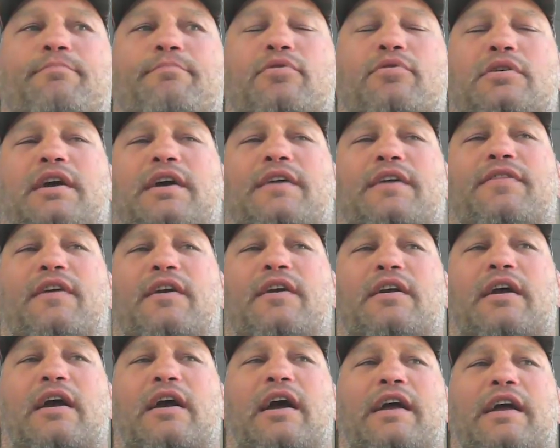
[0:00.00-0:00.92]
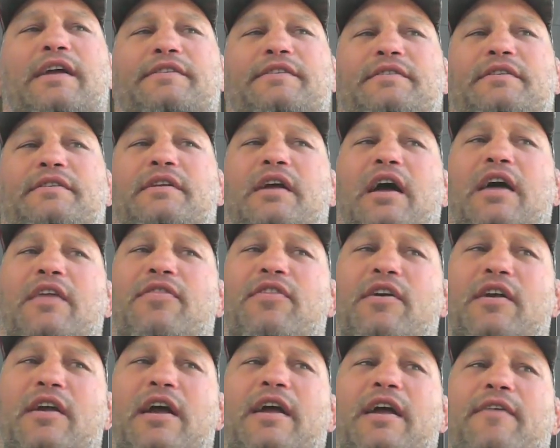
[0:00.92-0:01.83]
book, I think
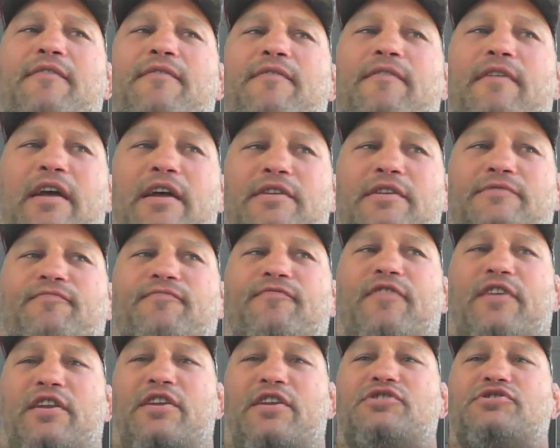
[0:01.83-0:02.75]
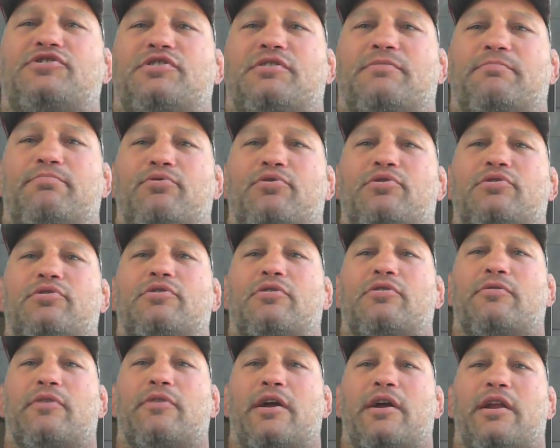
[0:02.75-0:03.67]
I had finished the book
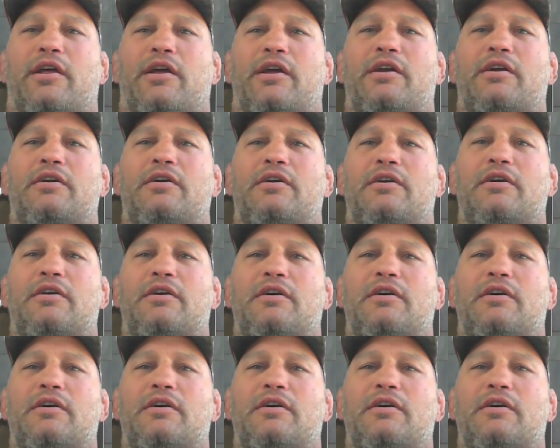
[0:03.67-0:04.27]
already.